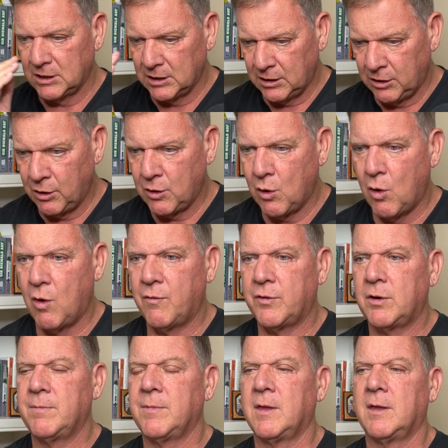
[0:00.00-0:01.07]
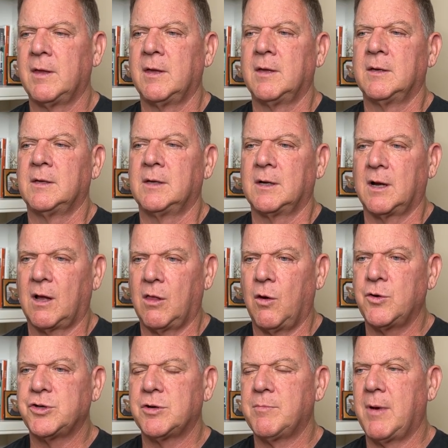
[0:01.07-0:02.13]
look over,
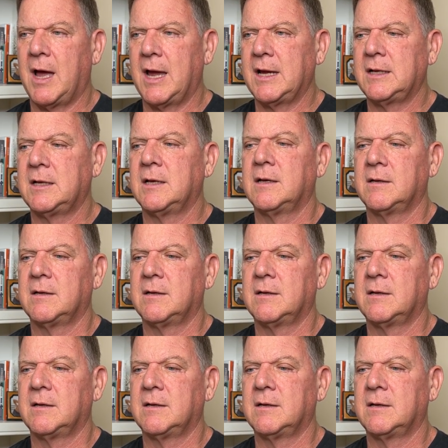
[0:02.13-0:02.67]
close your mind,